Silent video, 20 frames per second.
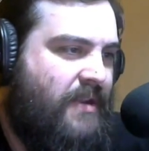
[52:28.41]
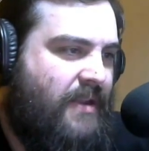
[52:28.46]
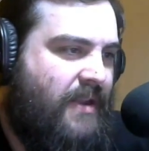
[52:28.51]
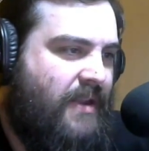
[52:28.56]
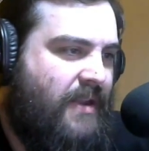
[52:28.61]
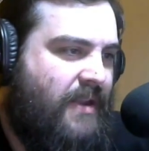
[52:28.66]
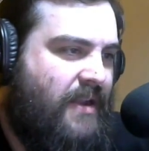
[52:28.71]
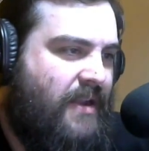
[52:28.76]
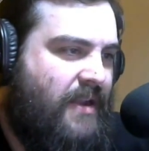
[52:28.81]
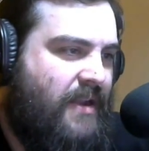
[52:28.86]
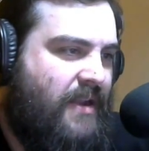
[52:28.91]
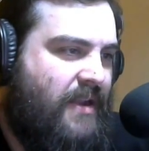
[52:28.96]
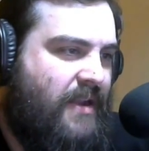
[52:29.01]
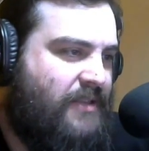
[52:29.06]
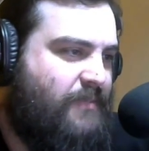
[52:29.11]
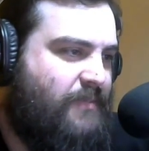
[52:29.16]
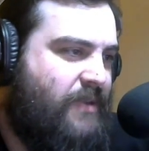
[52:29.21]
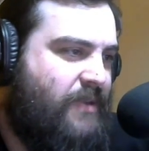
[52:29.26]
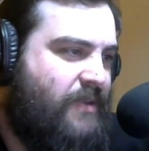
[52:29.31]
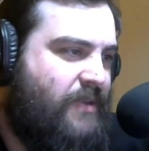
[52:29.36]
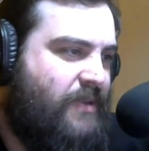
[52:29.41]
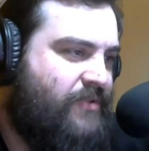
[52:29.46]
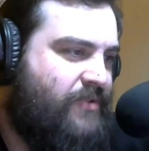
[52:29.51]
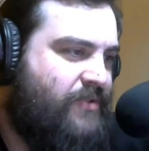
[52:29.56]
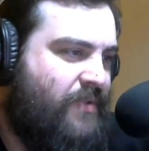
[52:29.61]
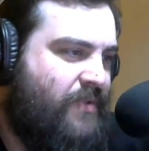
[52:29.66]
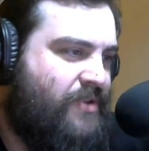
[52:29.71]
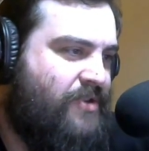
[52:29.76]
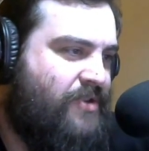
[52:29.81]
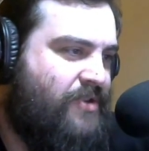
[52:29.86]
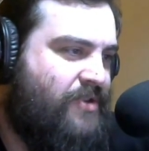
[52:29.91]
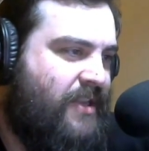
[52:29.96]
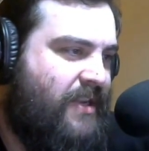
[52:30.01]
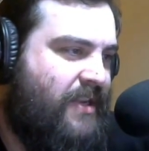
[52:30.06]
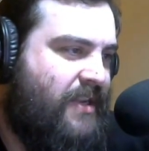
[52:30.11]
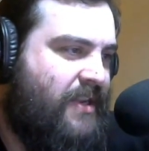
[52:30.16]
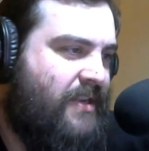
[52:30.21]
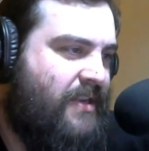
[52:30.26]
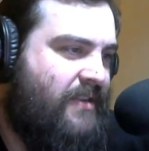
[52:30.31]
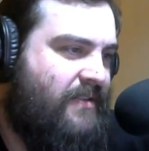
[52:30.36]
That spectrum was
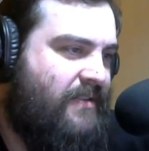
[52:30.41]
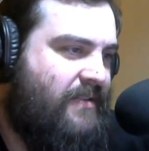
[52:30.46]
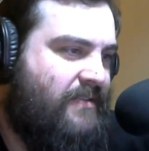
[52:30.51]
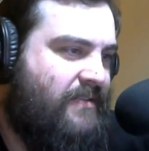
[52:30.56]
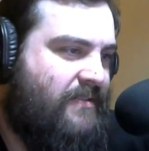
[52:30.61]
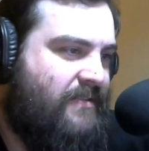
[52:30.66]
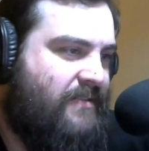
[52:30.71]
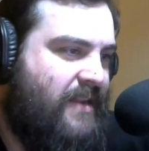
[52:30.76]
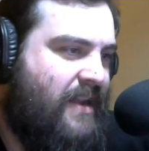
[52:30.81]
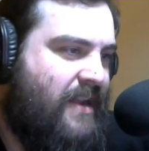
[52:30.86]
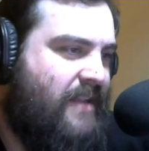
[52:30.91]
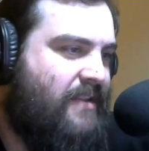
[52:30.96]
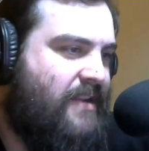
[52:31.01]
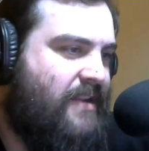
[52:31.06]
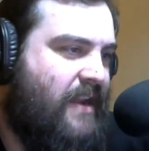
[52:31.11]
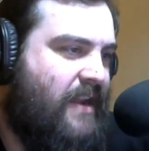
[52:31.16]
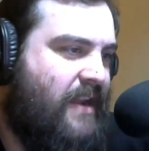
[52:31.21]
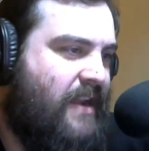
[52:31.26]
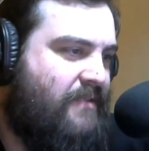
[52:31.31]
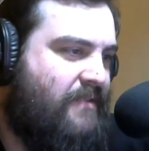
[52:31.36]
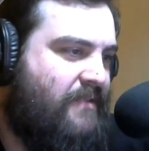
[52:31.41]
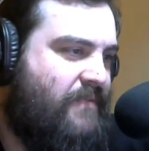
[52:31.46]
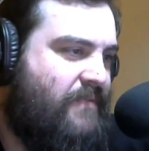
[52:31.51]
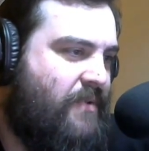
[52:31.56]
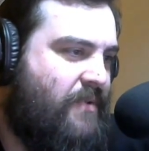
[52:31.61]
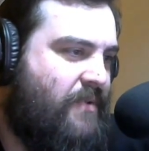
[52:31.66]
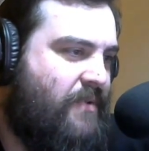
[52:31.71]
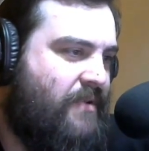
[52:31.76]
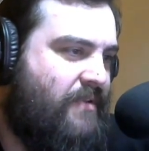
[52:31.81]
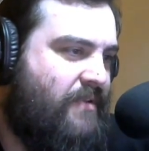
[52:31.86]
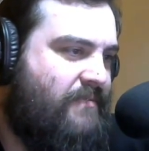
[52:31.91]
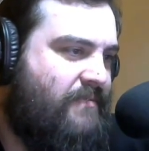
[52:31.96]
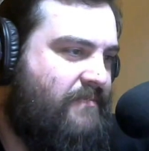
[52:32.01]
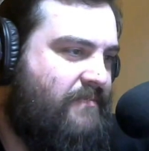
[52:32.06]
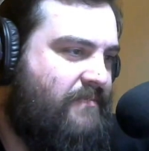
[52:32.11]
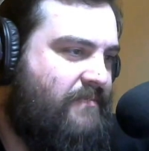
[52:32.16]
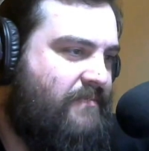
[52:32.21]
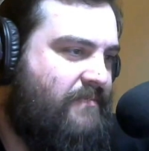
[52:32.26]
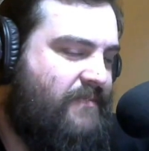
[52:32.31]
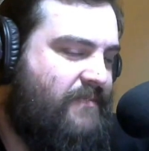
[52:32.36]
originally allocated for
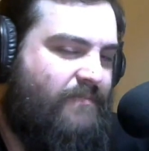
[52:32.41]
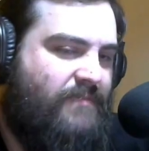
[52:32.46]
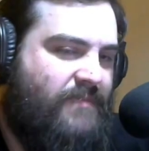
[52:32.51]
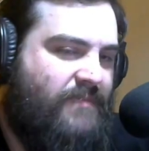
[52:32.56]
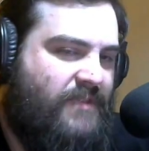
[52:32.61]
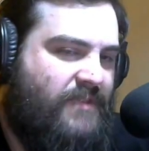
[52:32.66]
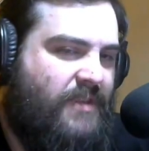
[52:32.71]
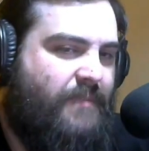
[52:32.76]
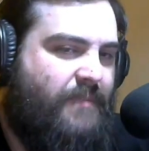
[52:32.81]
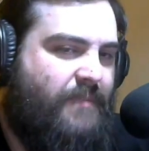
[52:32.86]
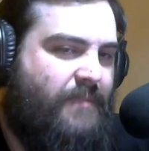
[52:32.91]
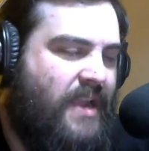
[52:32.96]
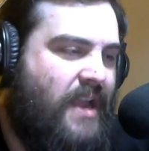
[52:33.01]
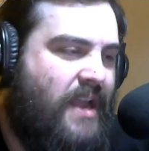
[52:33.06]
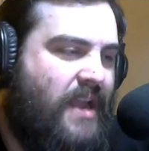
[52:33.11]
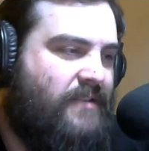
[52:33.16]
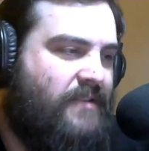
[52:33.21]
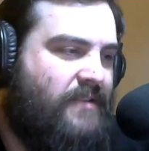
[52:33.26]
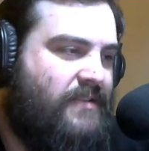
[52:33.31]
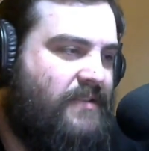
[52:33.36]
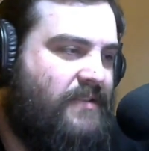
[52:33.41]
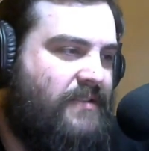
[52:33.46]
something else,